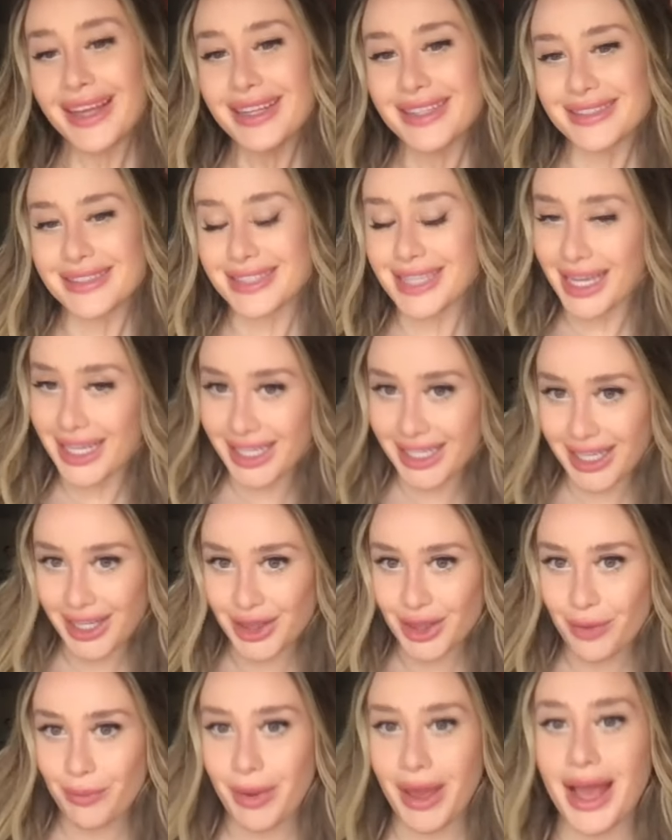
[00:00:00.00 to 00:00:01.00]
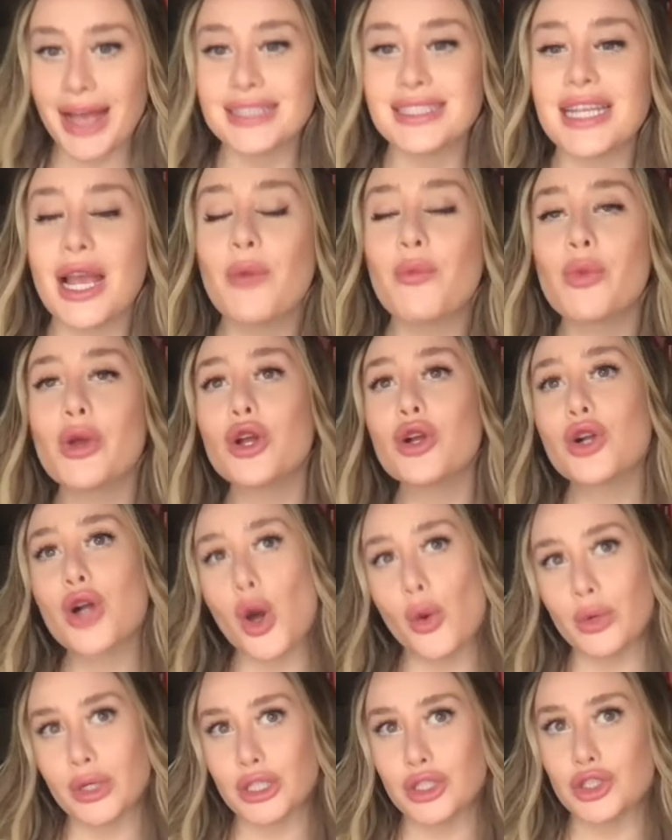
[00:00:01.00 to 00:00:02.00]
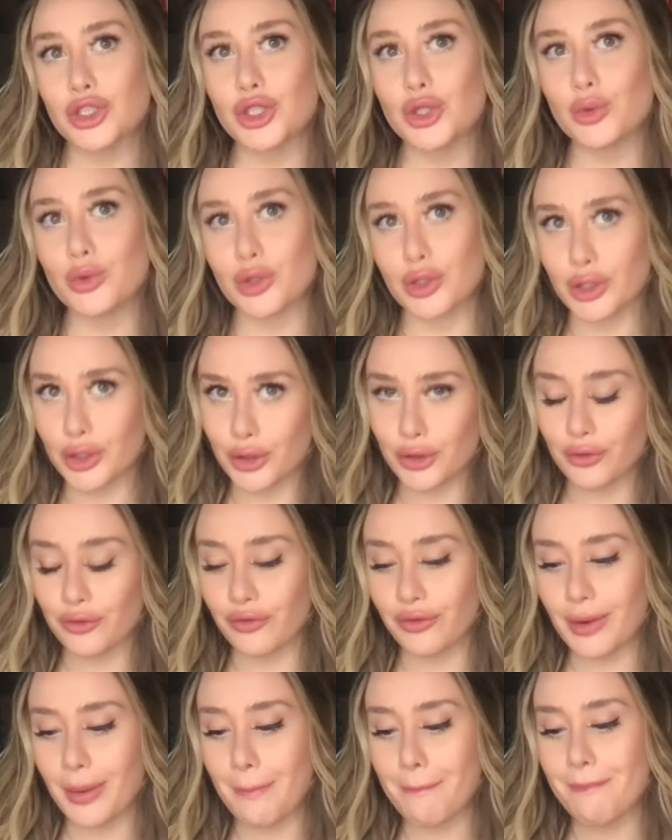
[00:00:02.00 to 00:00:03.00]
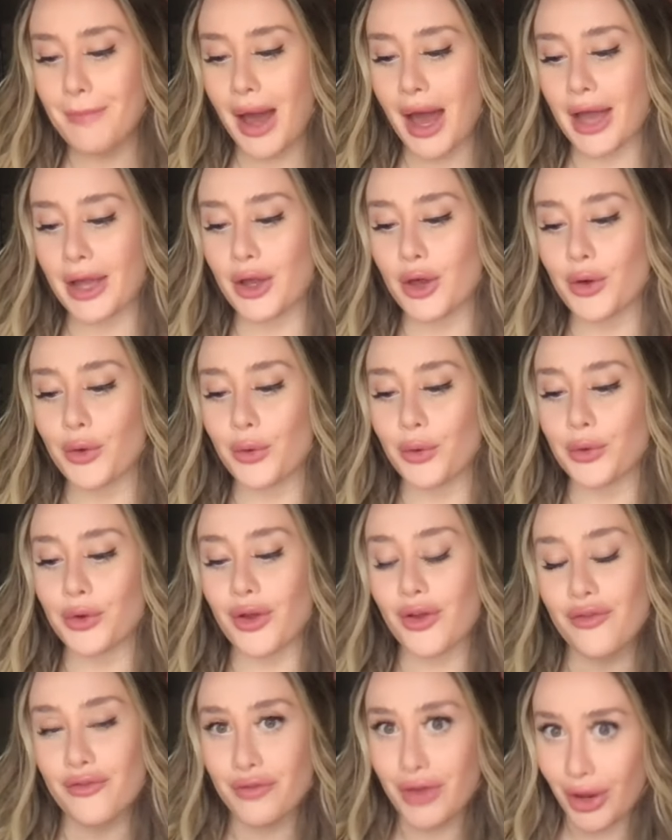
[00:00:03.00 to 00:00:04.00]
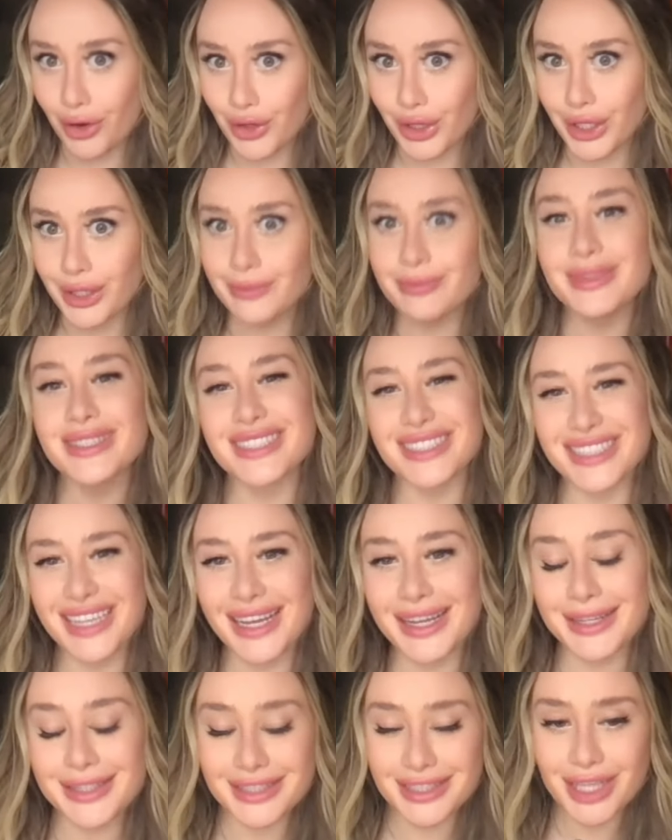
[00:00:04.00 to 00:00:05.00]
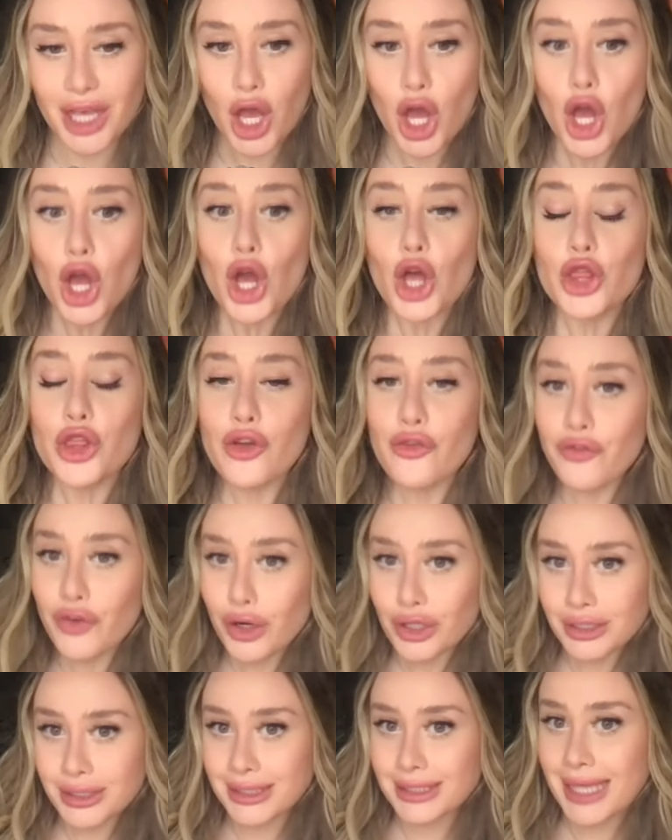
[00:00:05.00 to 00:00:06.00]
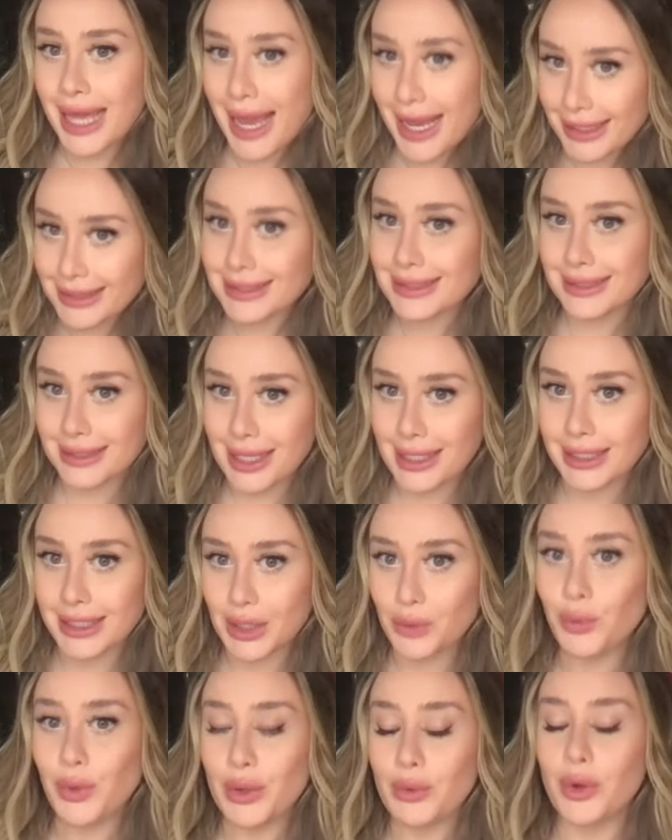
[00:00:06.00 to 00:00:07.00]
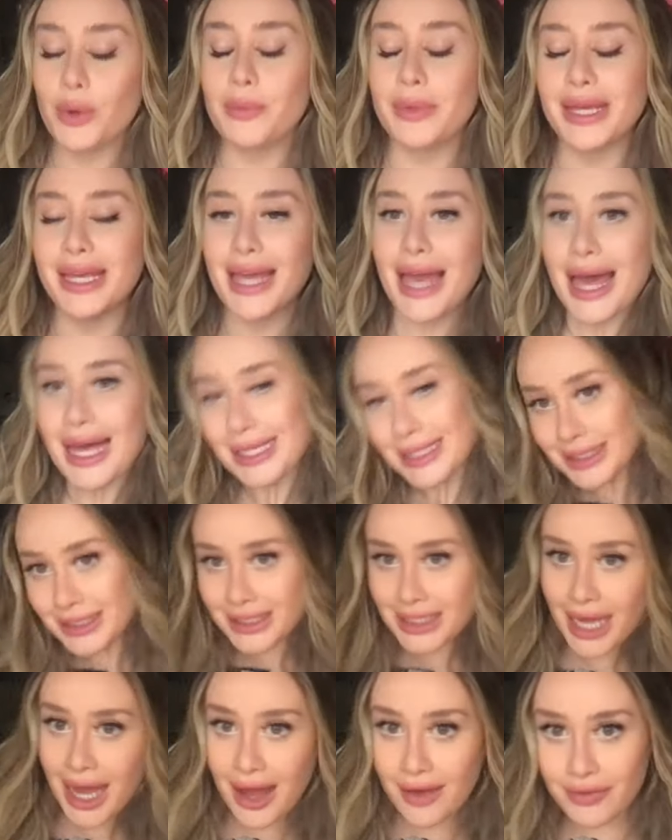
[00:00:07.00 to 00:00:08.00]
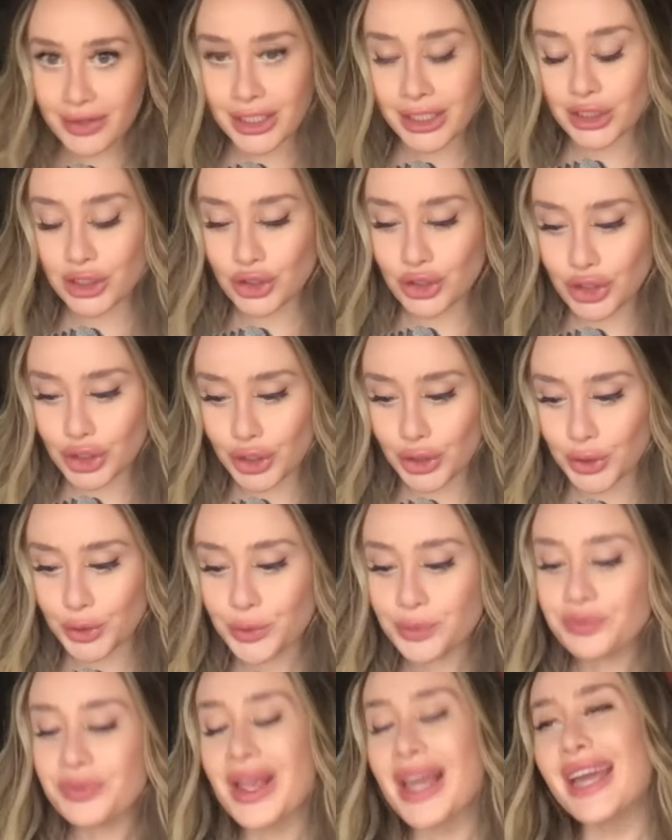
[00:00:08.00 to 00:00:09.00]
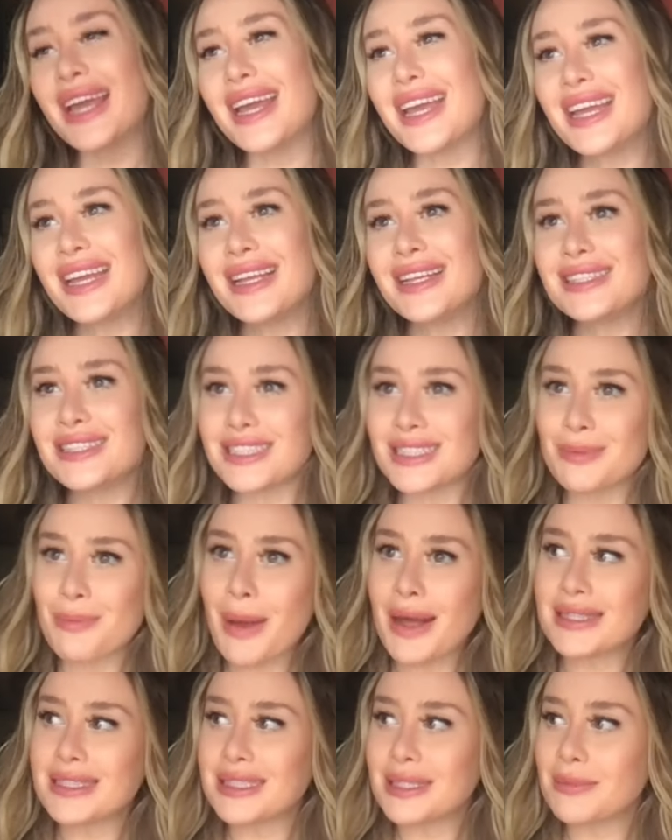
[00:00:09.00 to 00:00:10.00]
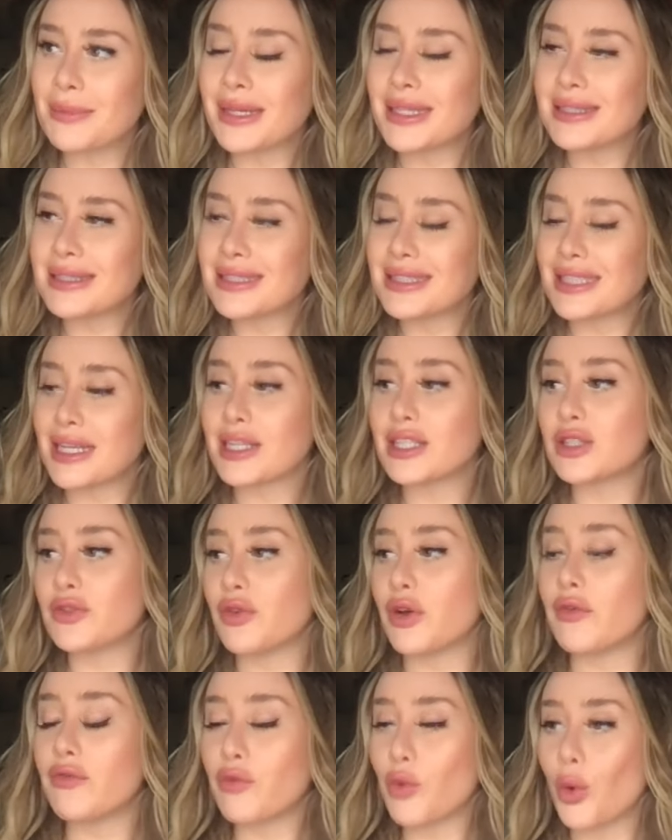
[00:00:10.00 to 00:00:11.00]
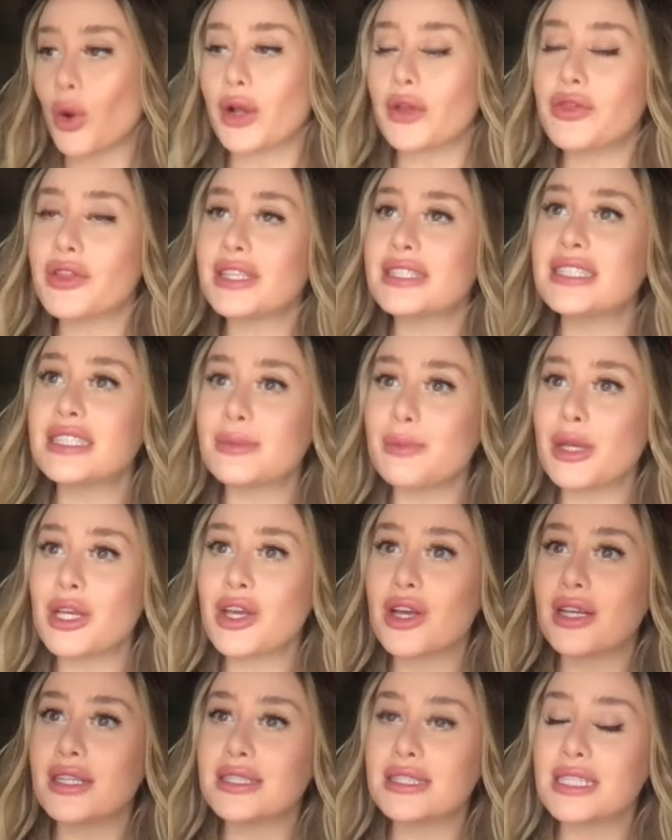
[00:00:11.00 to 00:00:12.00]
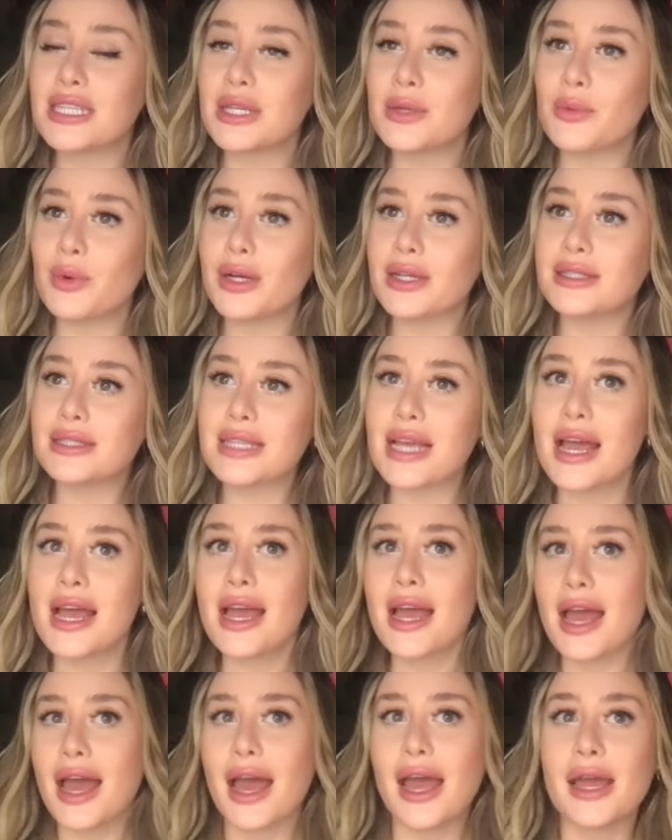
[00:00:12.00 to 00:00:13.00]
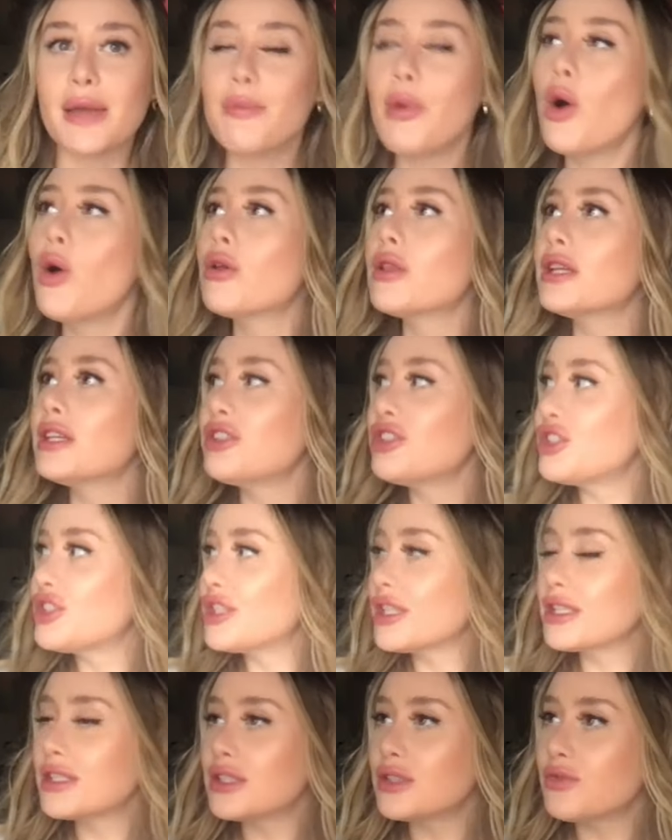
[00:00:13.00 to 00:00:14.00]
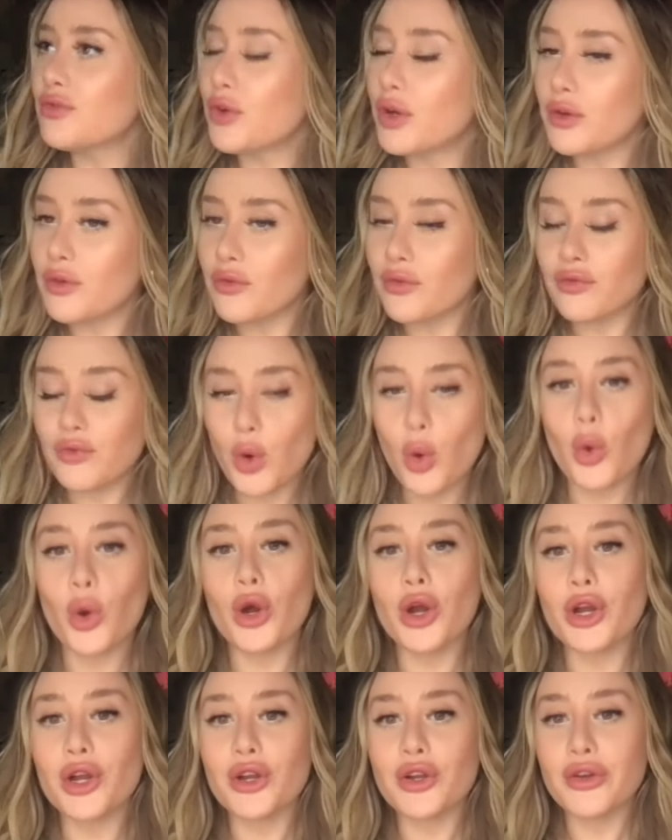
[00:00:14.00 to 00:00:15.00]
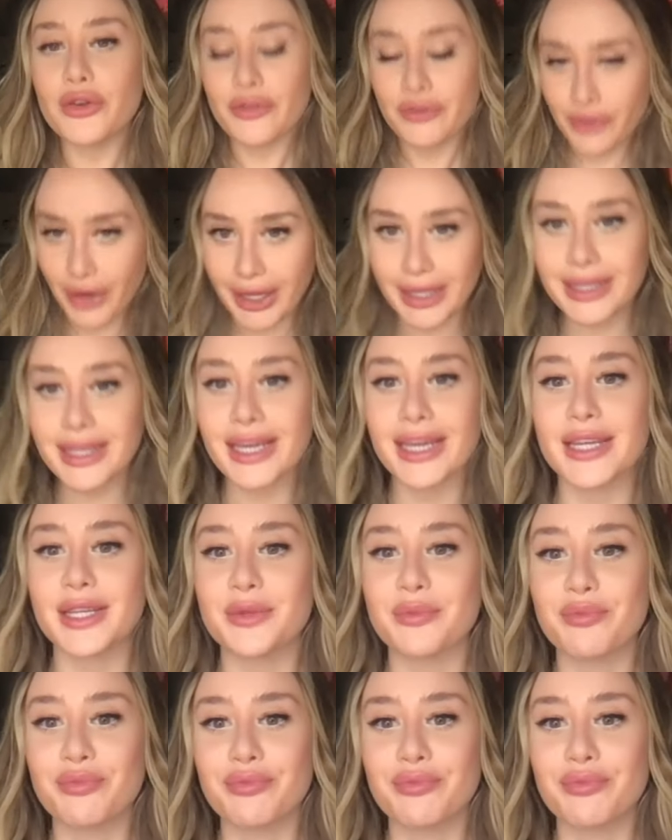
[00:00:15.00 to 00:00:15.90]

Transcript: dated in the past, and we're going to learn from my own very mistakes. The first case study we will be diving into is specimen six foot four. This is because he was a Polish six foot four Viking.